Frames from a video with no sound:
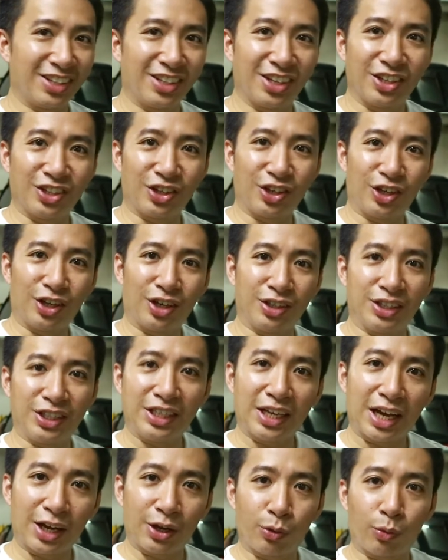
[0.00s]
Another
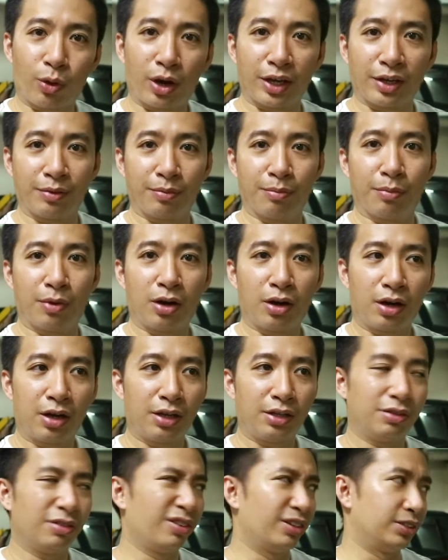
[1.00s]
DIY
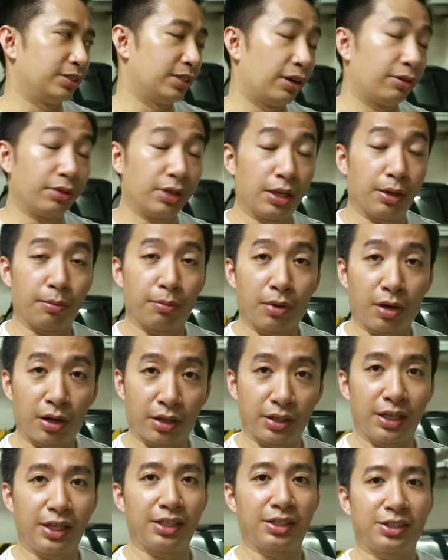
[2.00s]
mod. Well, it's not really a
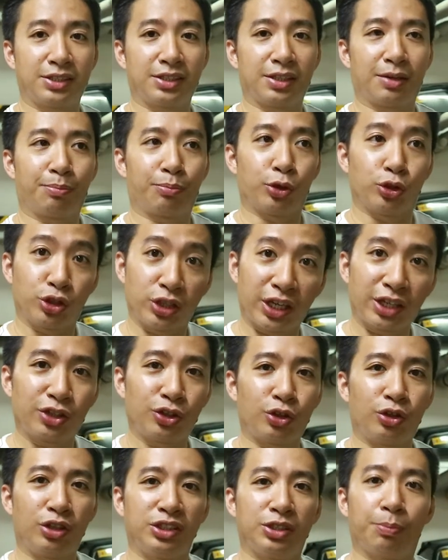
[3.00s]
mod, it's a
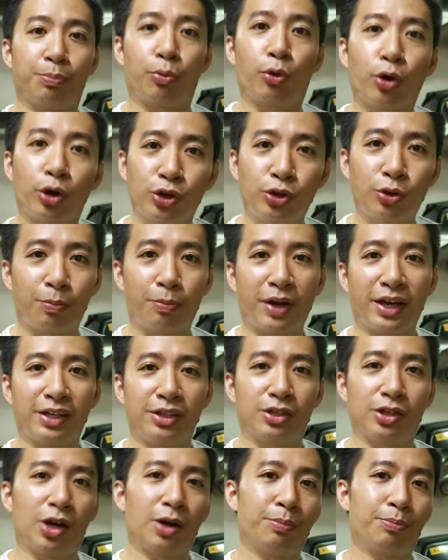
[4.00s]
protector. It's a
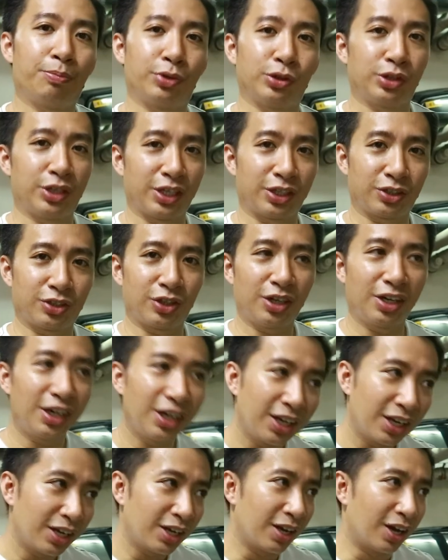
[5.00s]
porcupine top protector
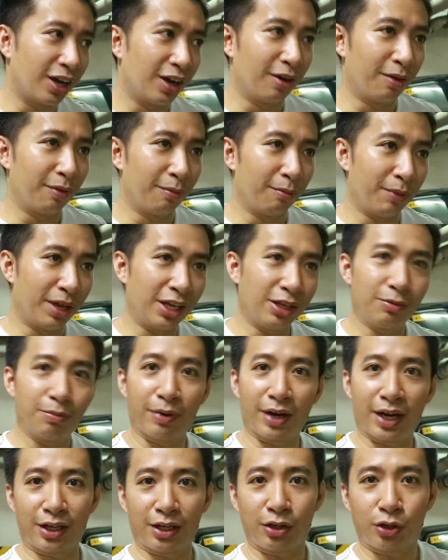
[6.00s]
made
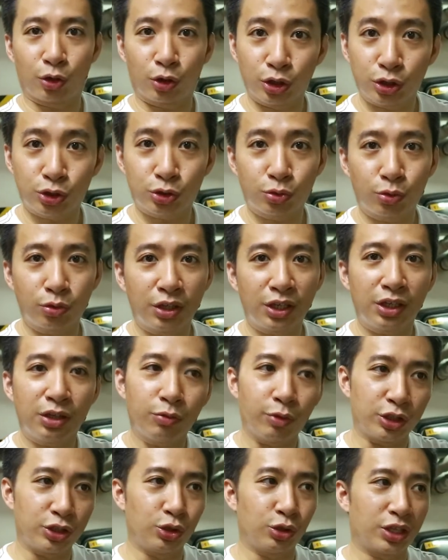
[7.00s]
by yours
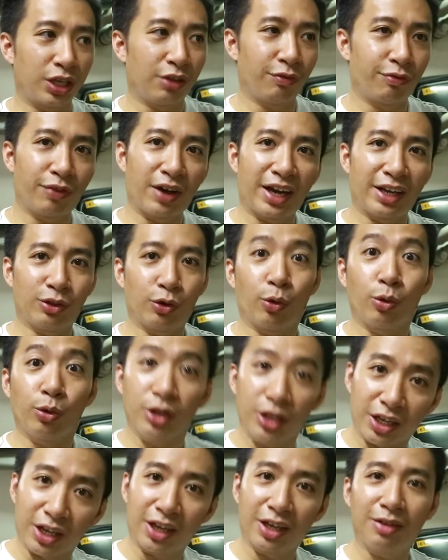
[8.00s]
truly, which you can find
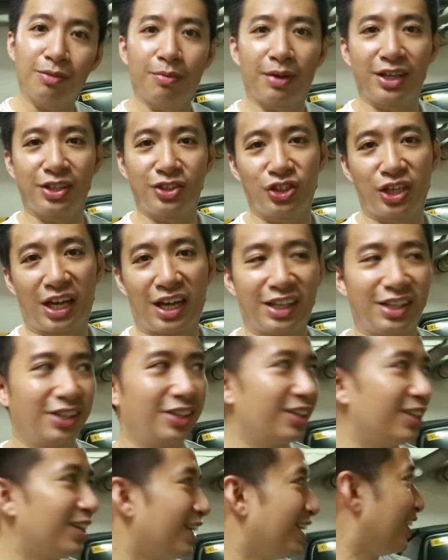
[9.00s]
only in my
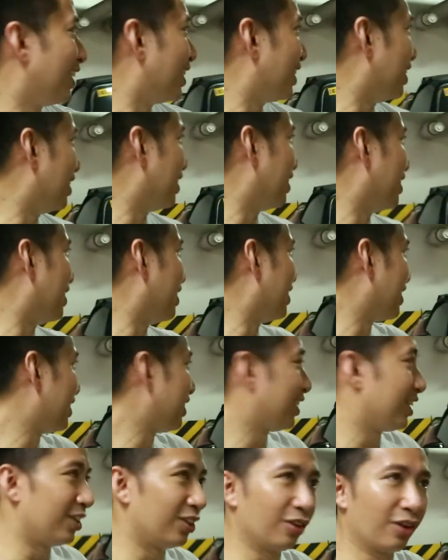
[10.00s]
channel.
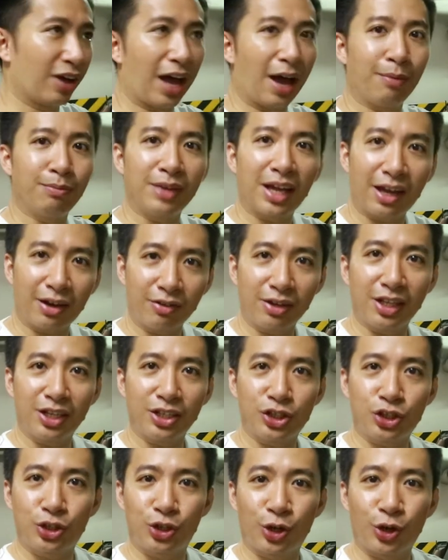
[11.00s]
You know, I'm not really
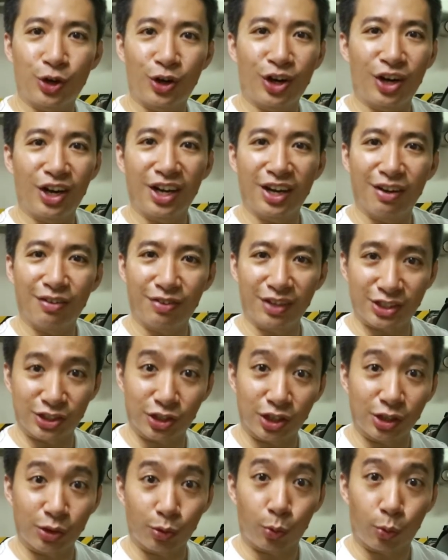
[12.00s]
sure if it's
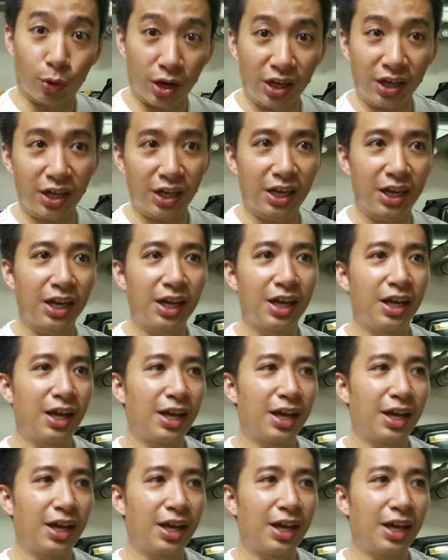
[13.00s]
gonna work,